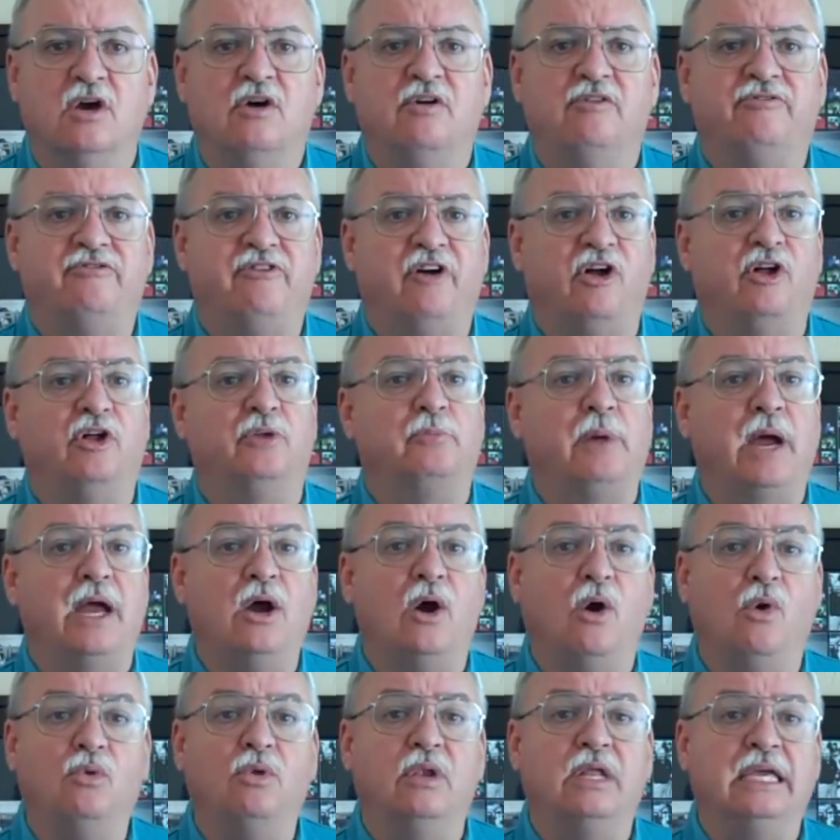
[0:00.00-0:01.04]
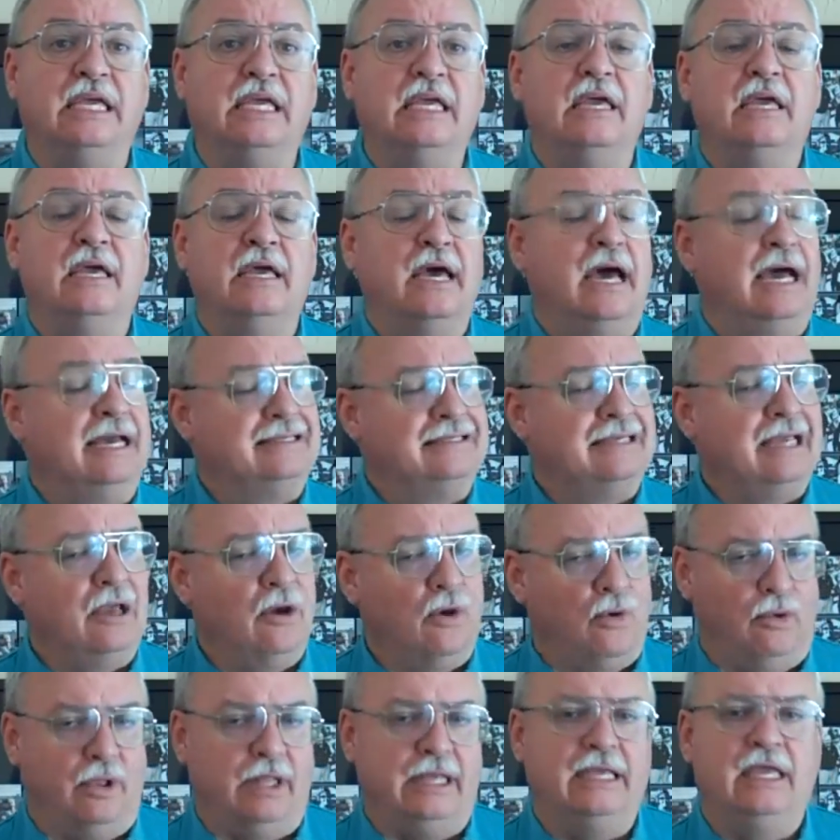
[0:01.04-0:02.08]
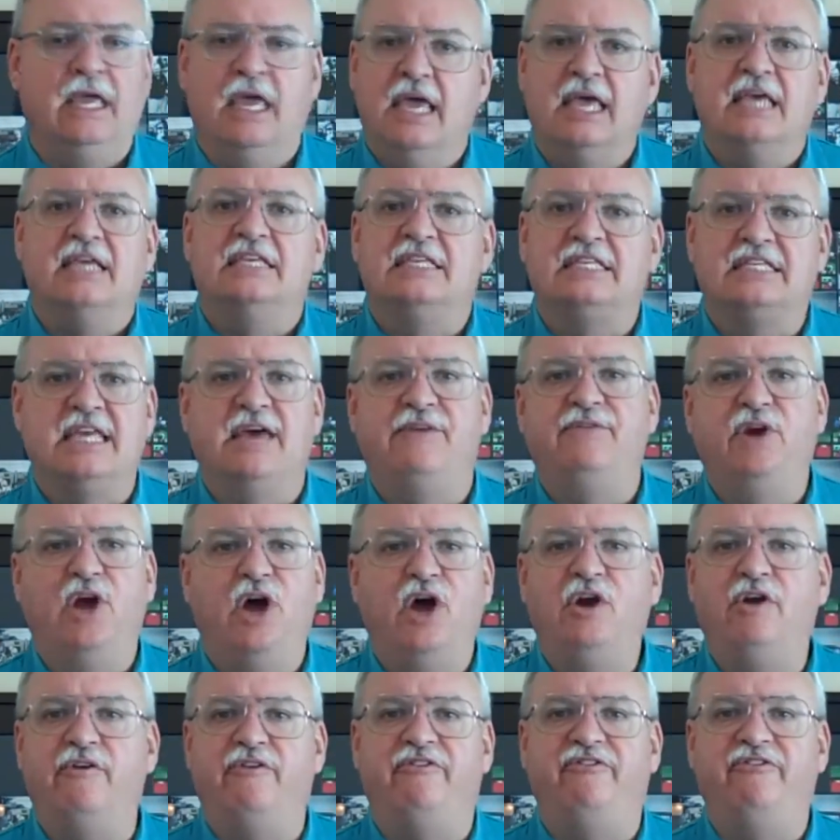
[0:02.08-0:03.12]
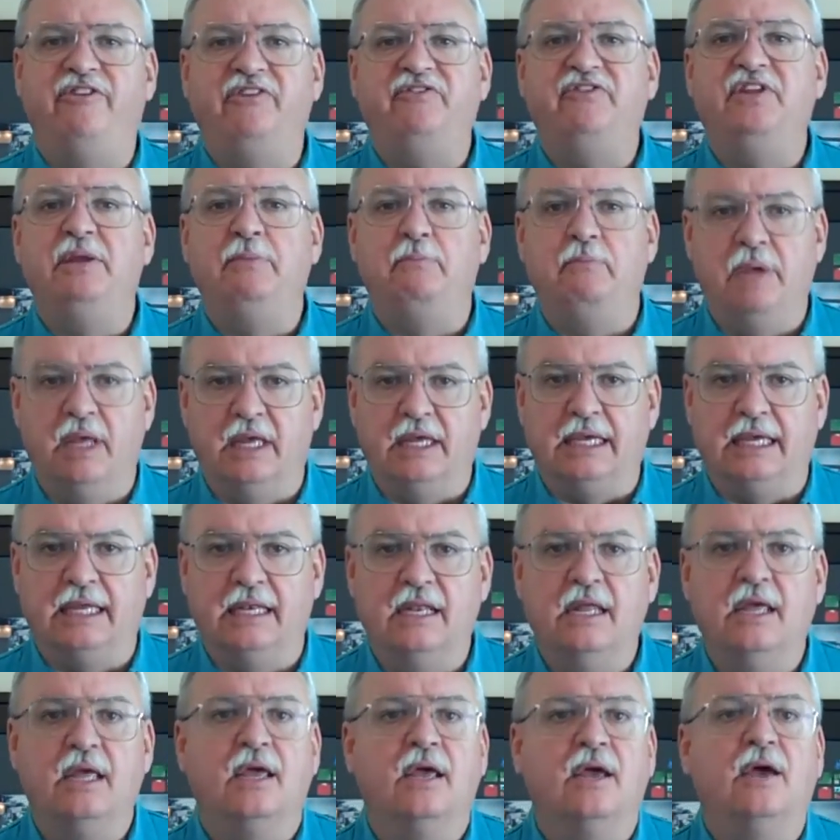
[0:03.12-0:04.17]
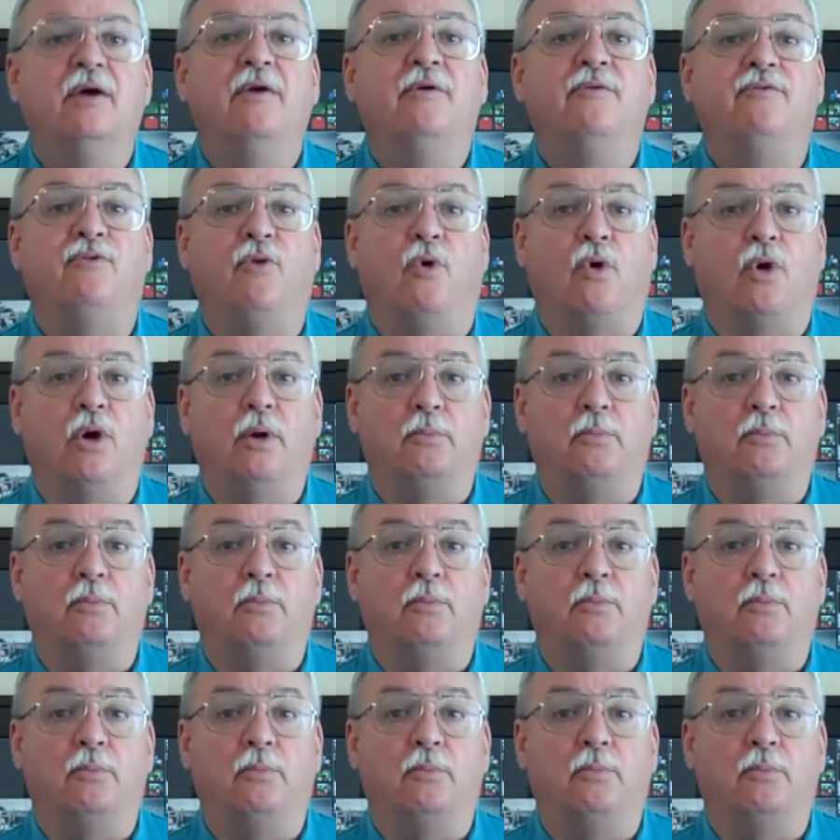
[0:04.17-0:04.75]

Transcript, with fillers: followed by only, I say only, $750 million for